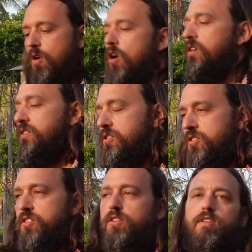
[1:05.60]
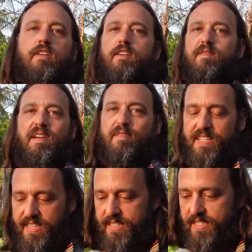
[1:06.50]
aren't certain of
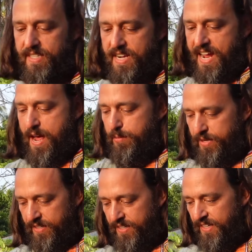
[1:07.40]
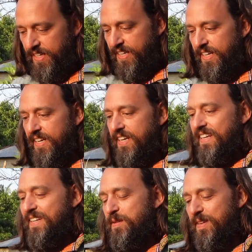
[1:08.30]
everything that's going to happen.
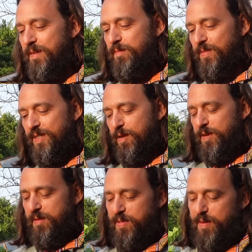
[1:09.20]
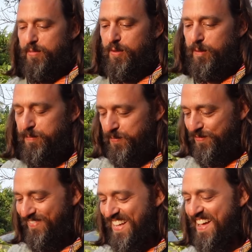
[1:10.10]
So many people
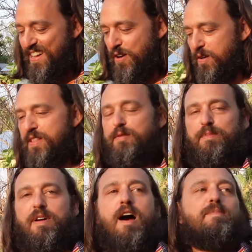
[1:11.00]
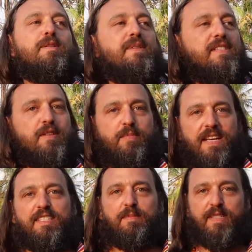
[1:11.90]
are either optimists or
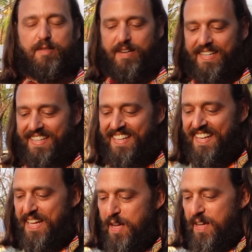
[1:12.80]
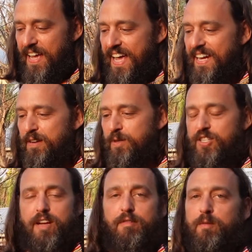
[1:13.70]
pessimists, right? And
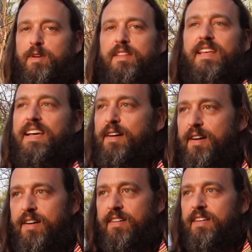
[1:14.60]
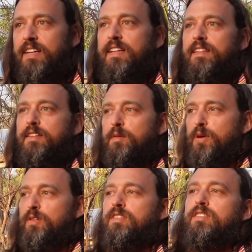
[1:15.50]
whichever one they are, they're
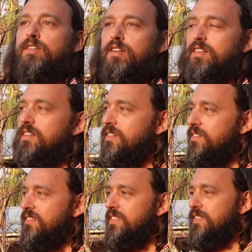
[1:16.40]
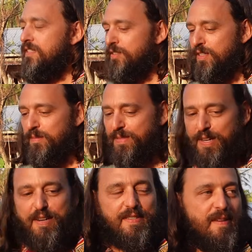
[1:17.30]
both certain that either something
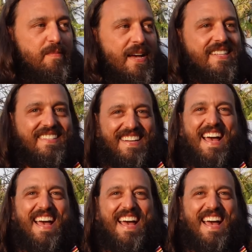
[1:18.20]
good or something bad's going